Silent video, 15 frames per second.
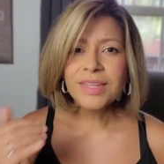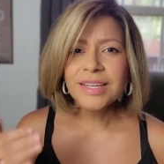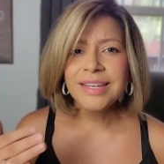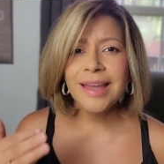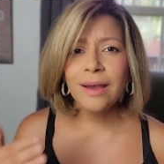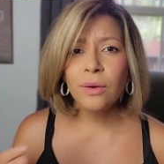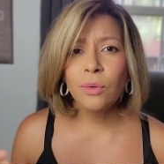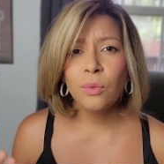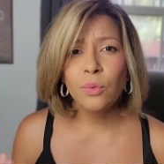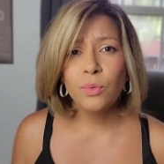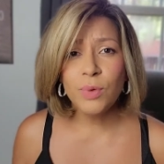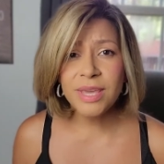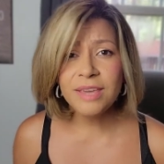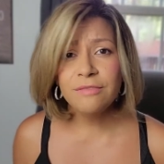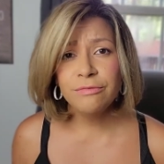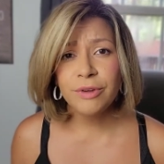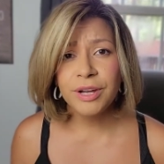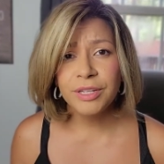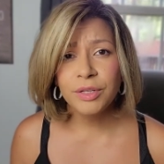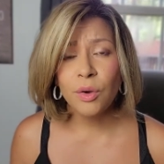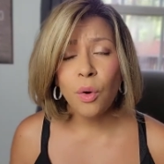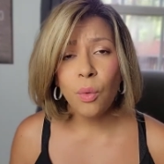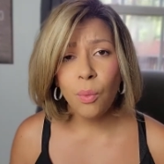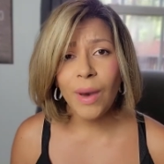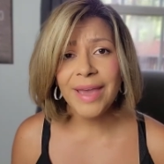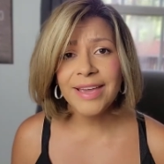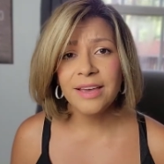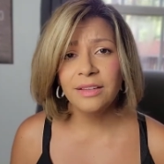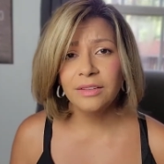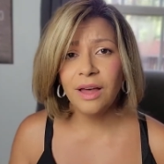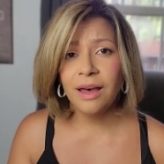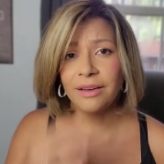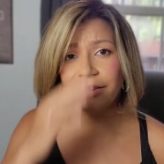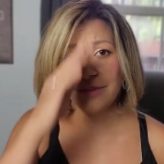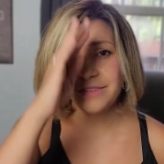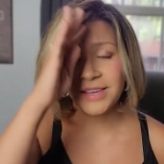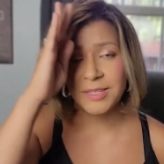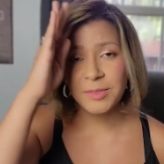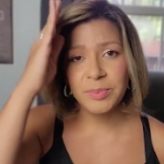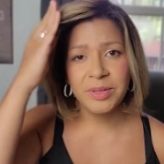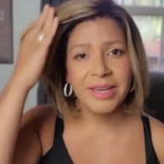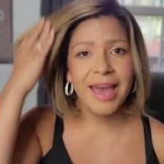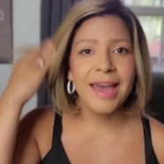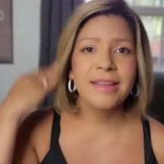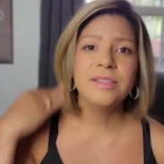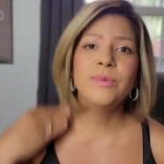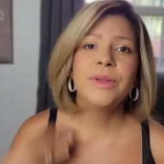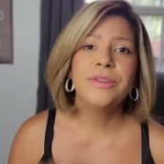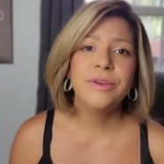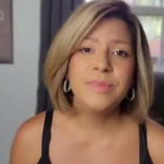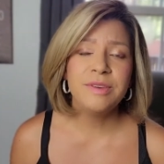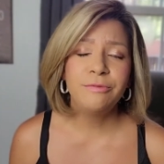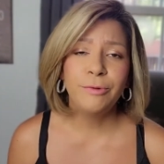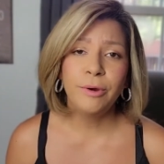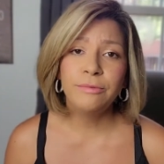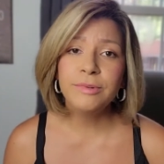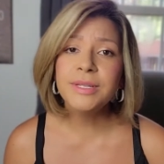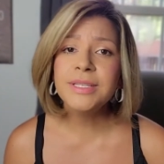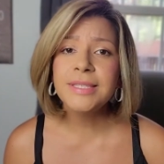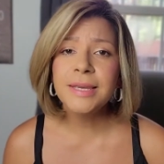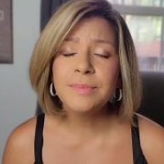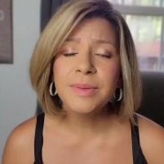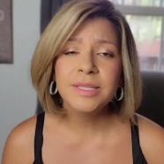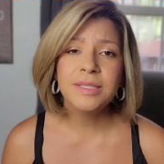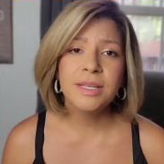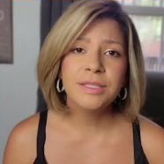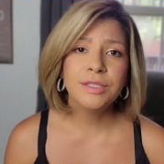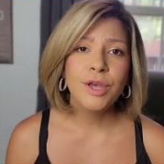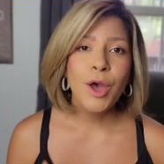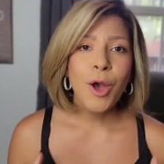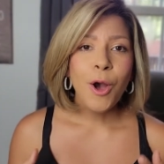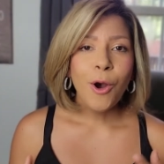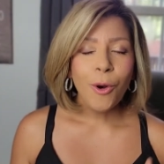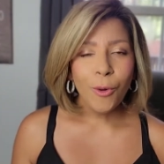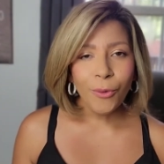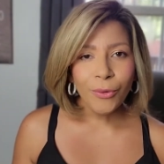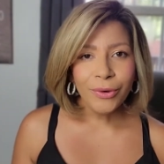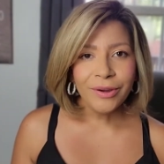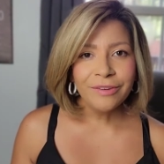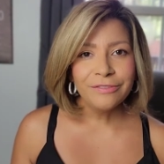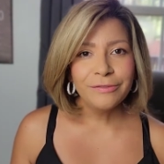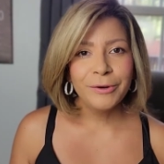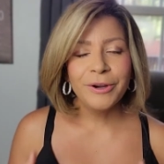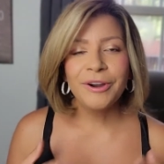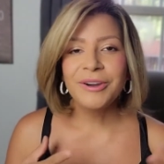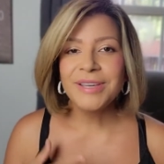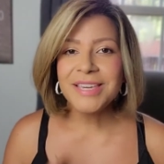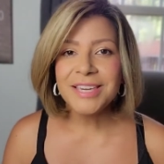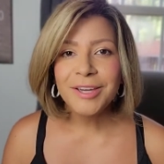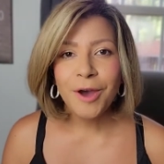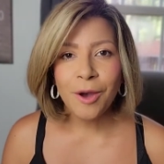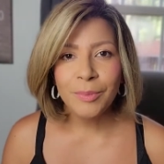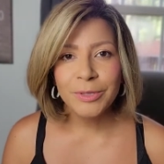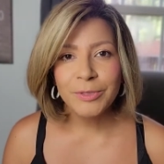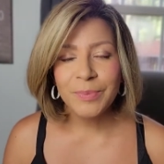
Now, we run quite a lot of Facebook ads, whether it be for a real estate business or for our e-commerce